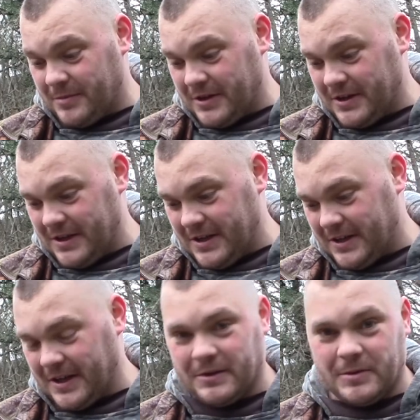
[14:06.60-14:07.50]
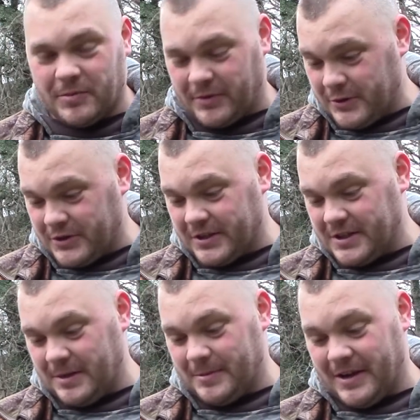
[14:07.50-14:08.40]
my Gamekeeper Pro Shot
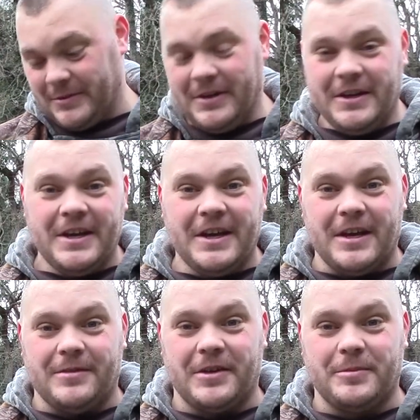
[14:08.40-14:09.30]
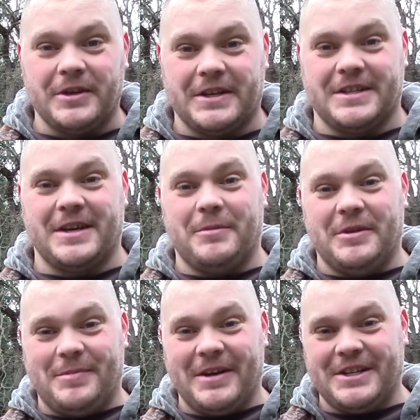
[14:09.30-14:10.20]
team now if anybody can send me
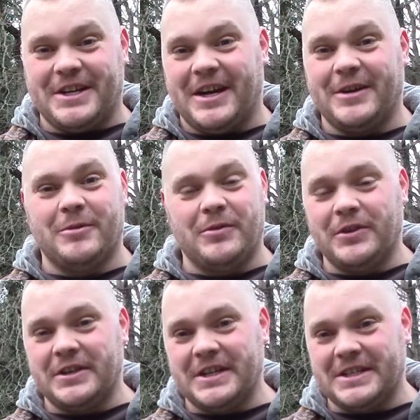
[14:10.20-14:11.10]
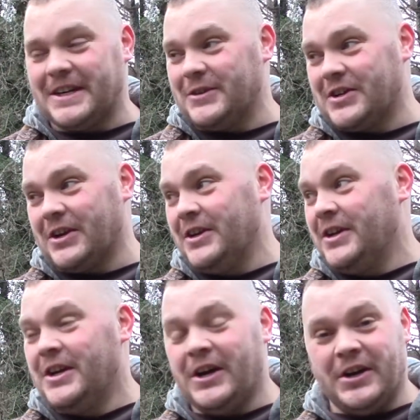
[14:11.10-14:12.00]
the picture with all the details on,
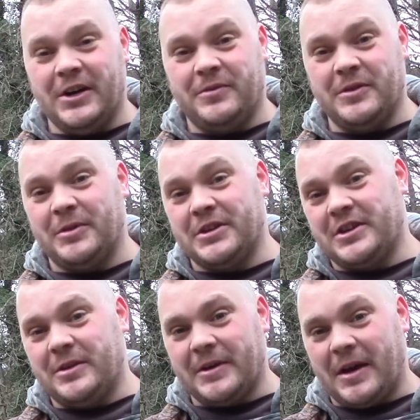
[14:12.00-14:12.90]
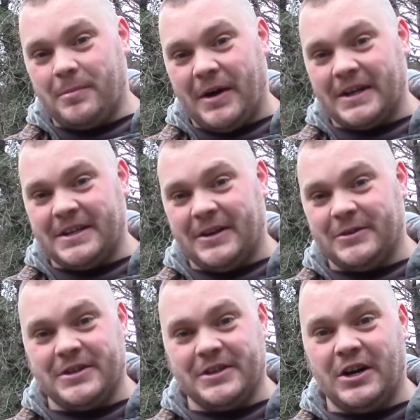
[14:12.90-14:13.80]
and hopefully by the time I get back
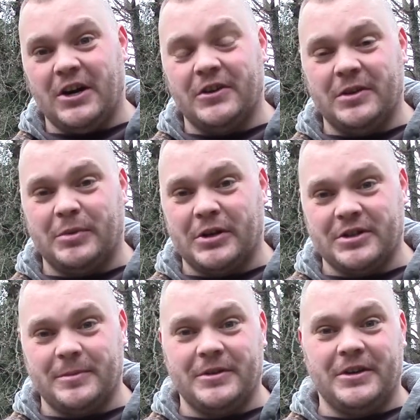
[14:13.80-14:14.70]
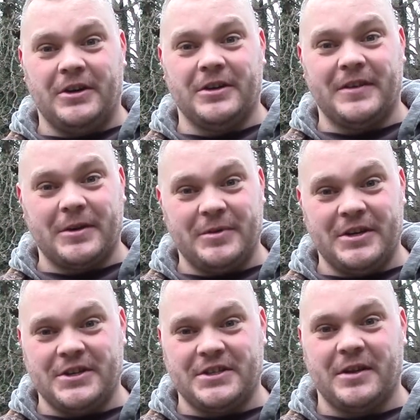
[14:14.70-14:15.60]
down to the car at the bottom I'd have had a
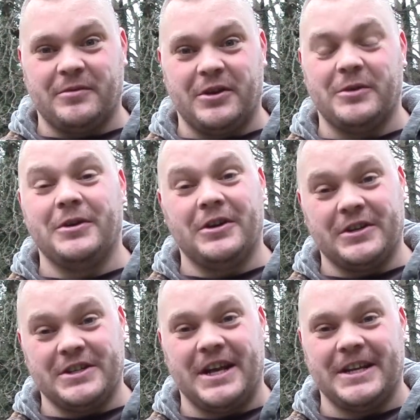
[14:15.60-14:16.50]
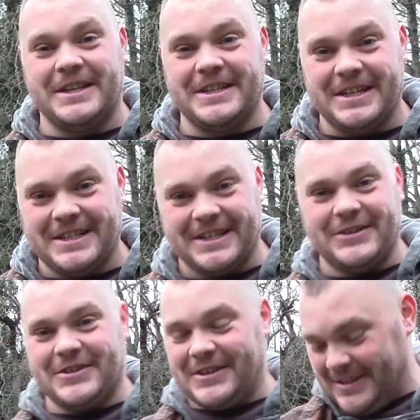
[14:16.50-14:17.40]
picture sent through and I can tell you the
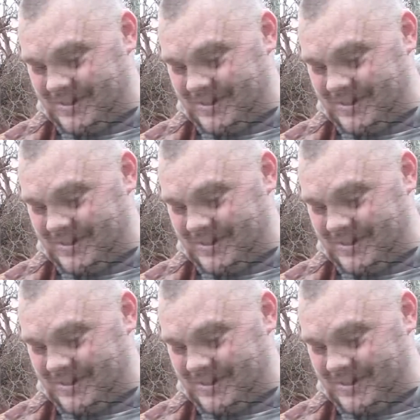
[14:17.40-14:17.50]
details.